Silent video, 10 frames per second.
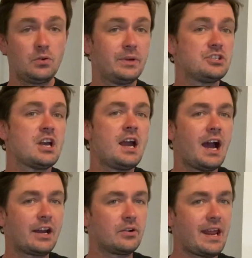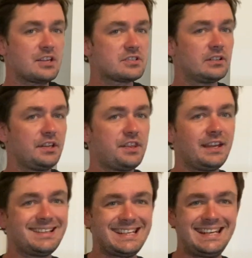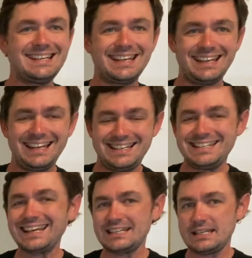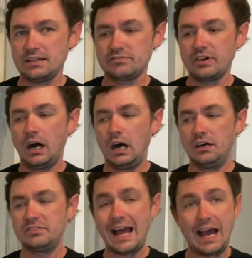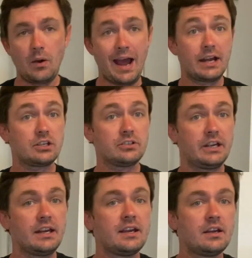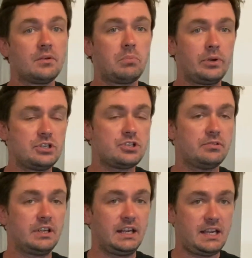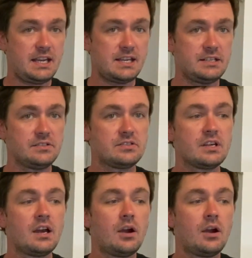which I don't necessarily think is indicative of how accurate point shooting is,